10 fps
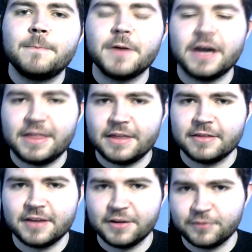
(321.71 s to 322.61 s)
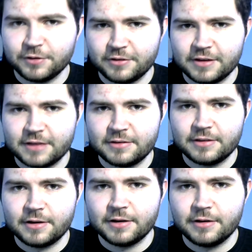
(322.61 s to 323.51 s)
But I think the difference is
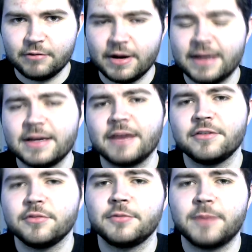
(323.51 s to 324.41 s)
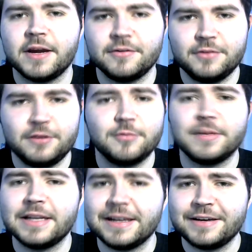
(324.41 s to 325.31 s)
that Rey has a respect for
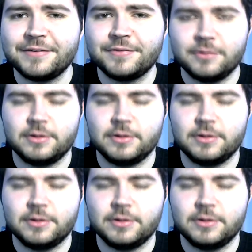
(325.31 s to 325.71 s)
human life,